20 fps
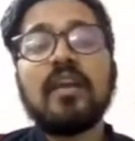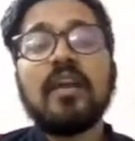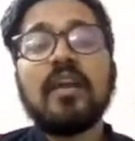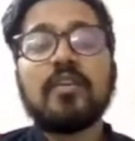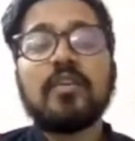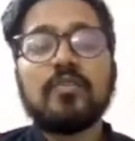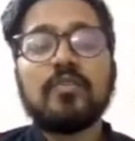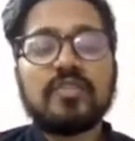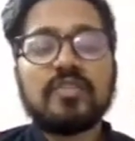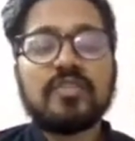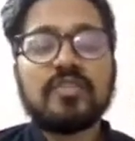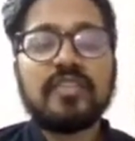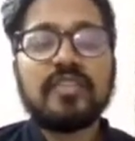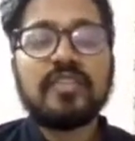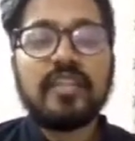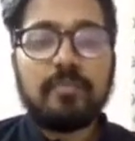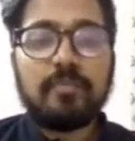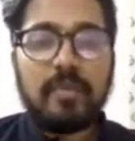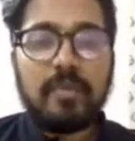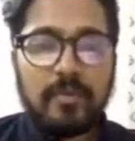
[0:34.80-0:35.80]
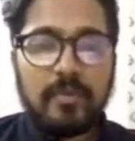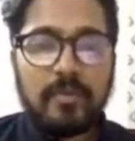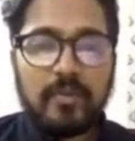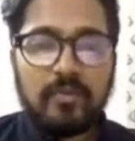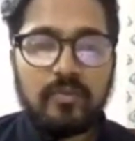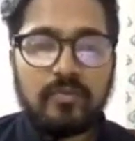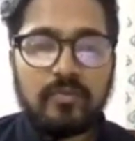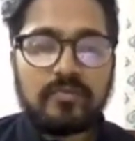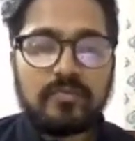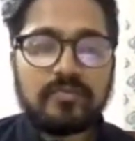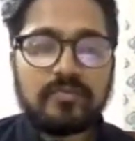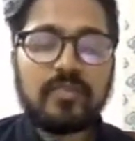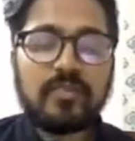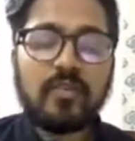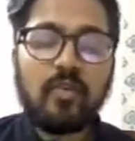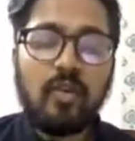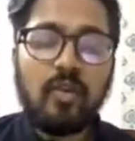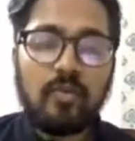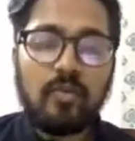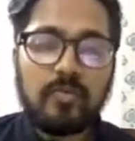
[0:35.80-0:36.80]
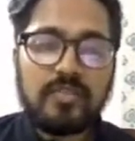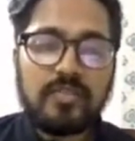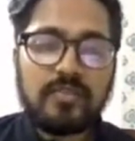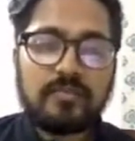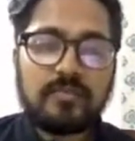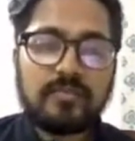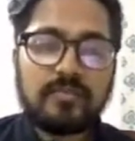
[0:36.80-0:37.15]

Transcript: UGC NET Paper 2 Commerce.